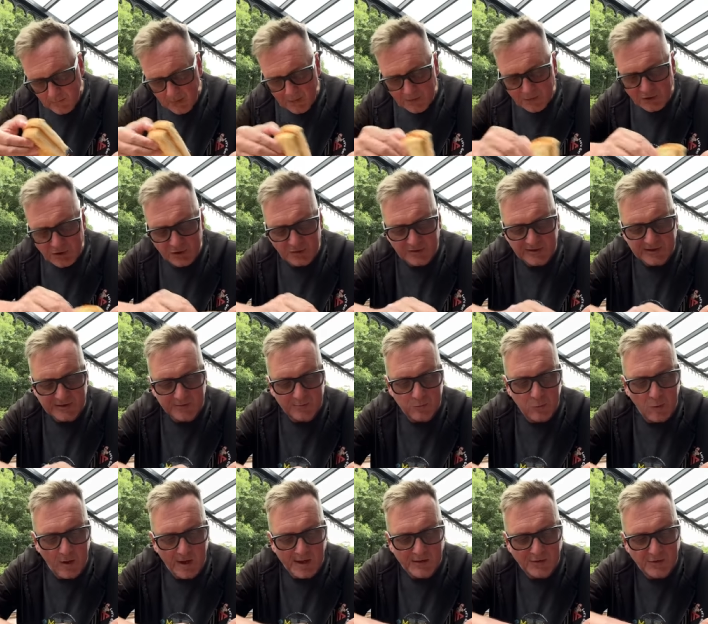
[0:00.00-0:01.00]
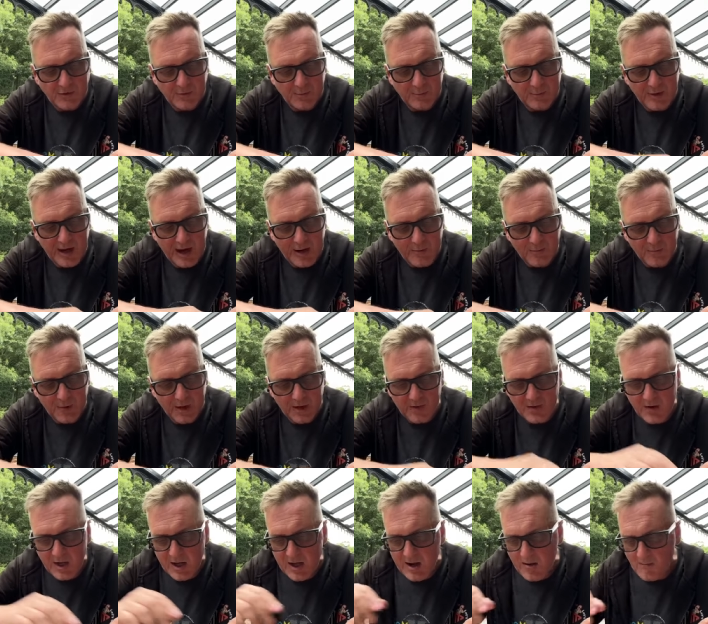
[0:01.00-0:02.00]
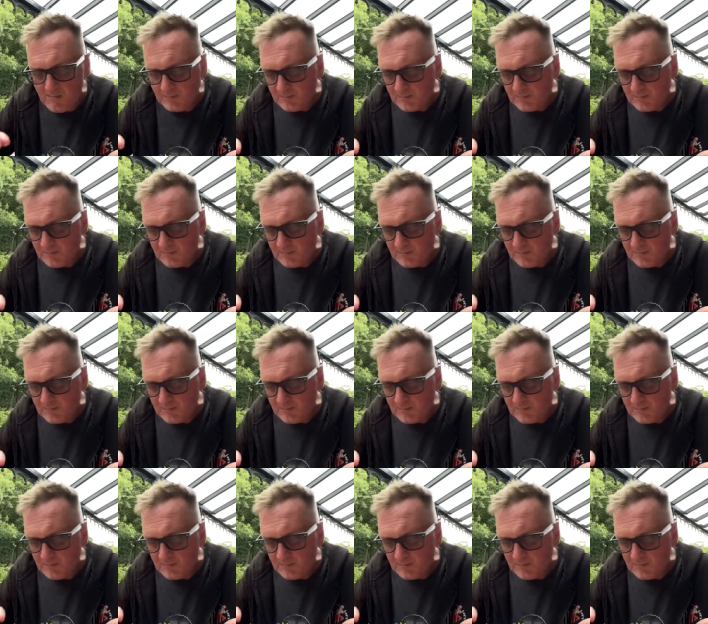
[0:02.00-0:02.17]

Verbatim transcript: choice of white or brown bread there.